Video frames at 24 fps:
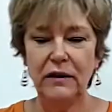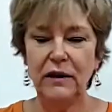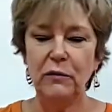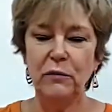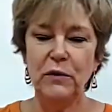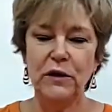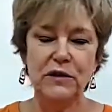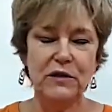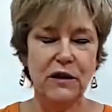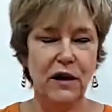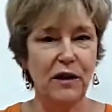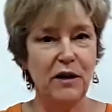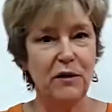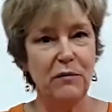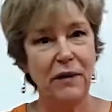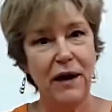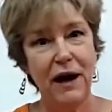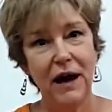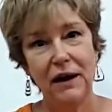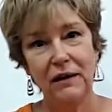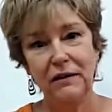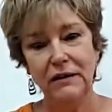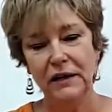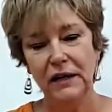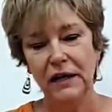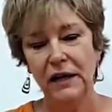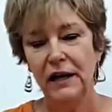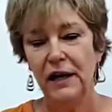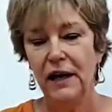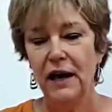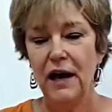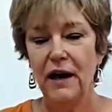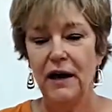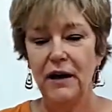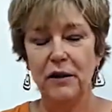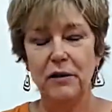and then we talk about
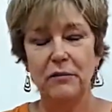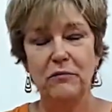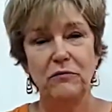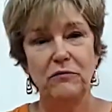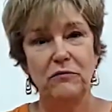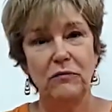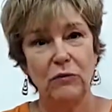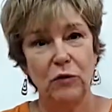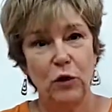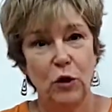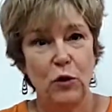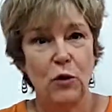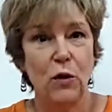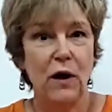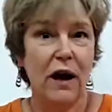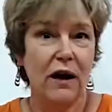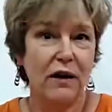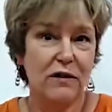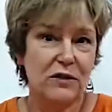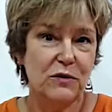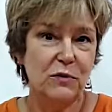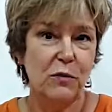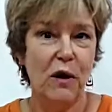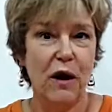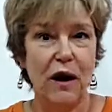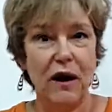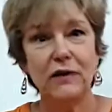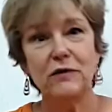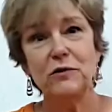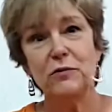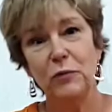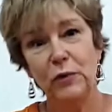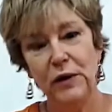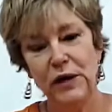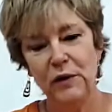um, who else walks.